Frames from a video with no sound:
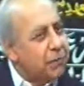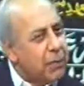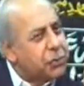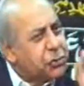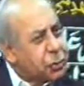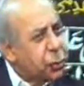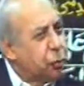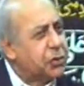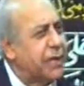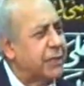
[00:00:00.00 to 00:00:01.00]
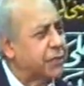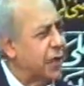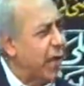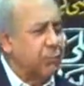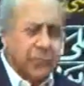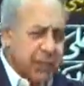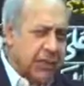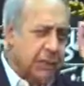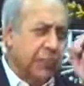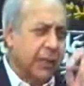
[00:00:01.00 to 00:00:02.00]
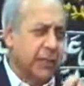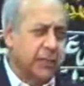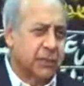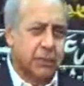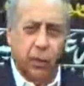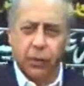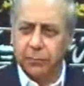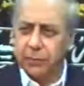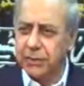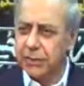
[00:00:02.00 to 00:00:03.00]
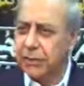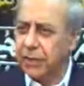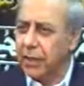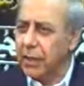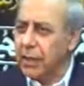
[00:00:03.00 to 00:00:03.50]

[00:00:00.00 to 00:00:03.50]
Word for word: But choose that time. Discipline is the border is the